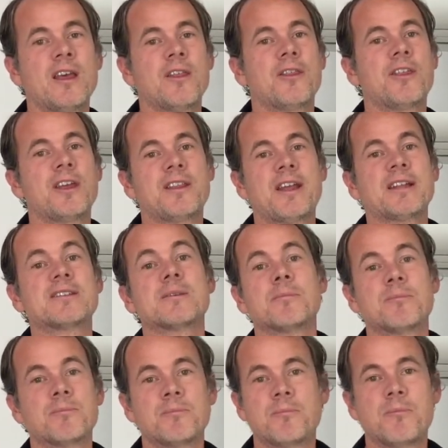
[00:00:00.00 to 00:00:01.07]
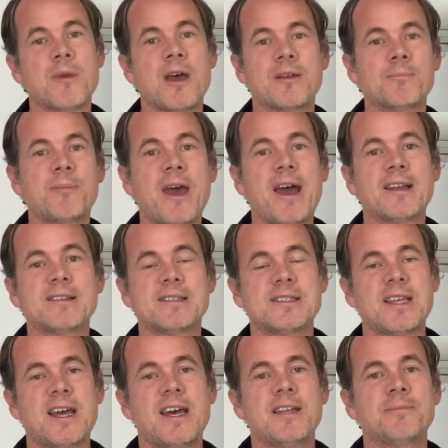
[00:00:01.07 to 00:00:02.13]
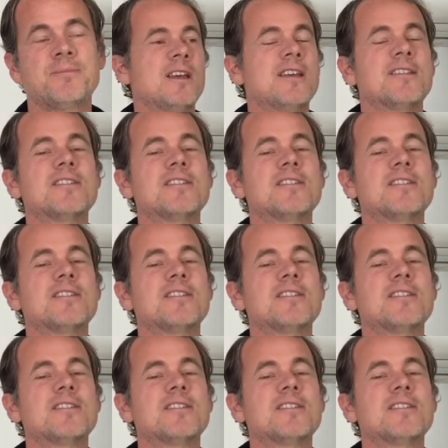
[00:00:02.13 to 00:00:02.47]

then that's a bad set.